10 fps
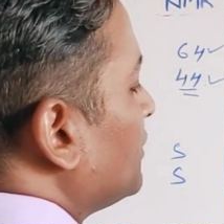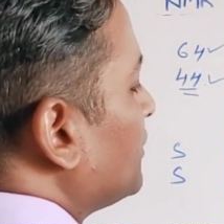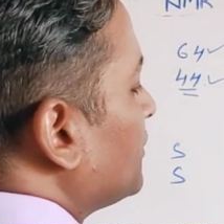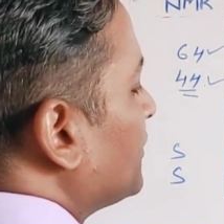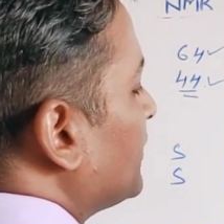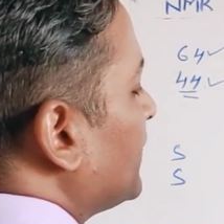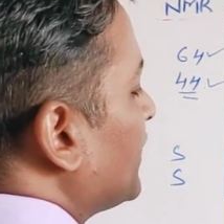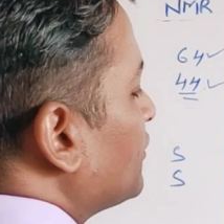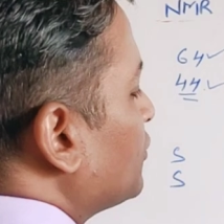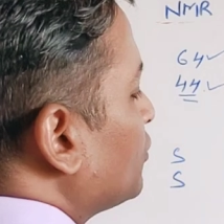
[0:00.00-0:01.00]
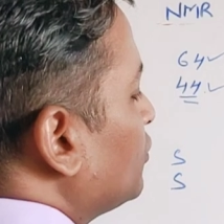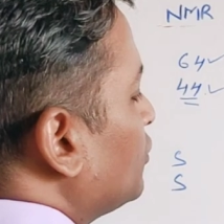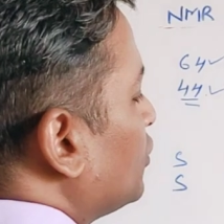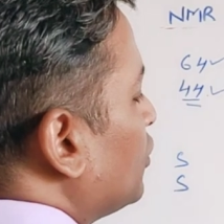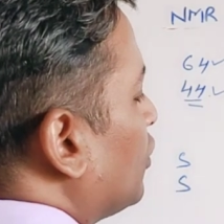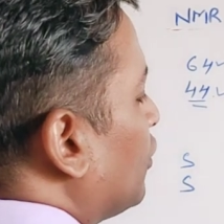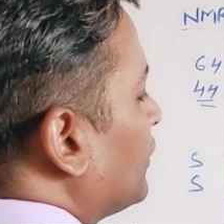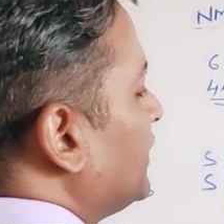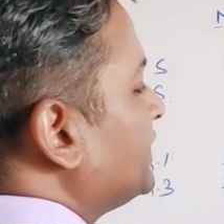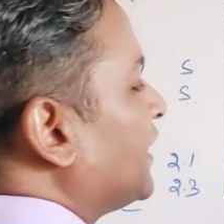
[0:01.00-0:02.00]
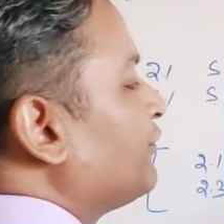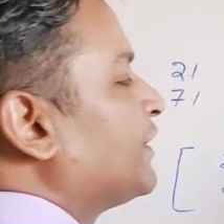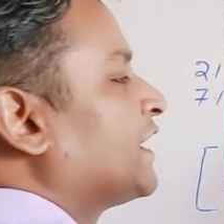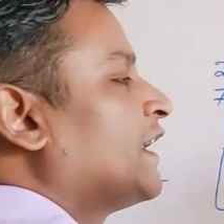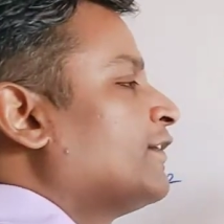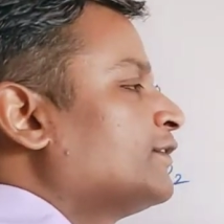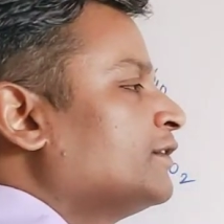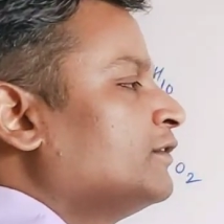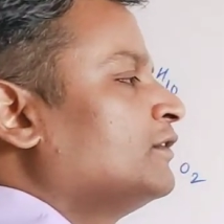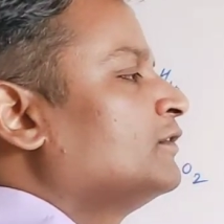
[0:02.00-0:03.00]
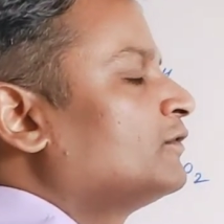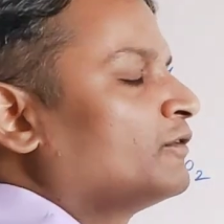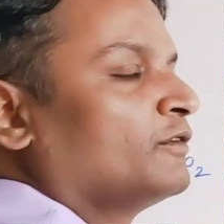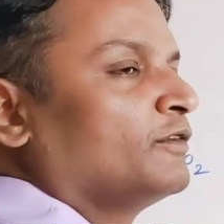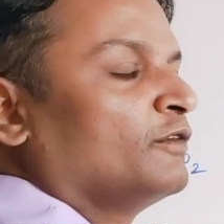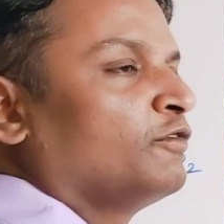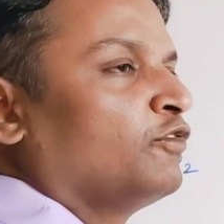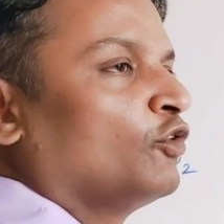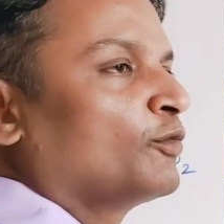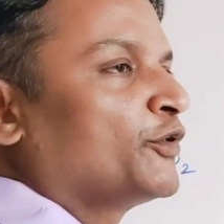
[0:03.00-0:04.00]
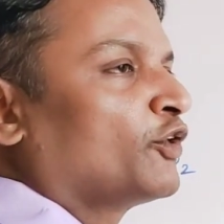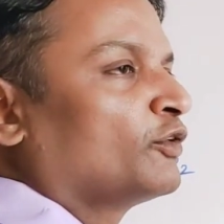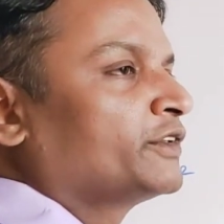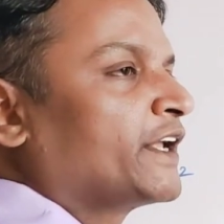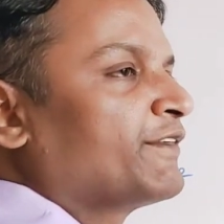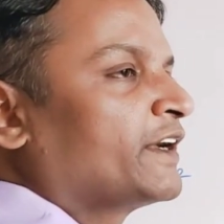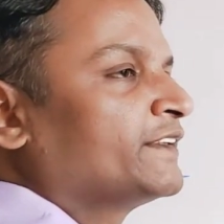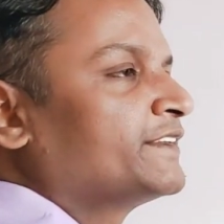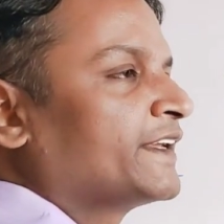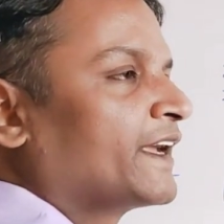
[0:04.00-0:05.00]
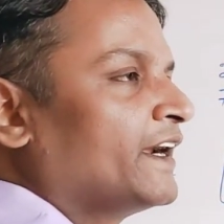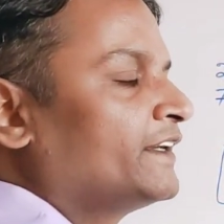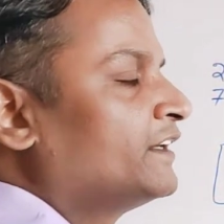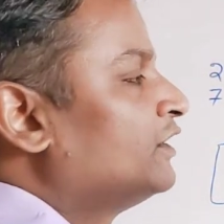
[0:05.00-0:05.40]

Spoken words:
CS2, only then we can have 4 protons giving us a singlet.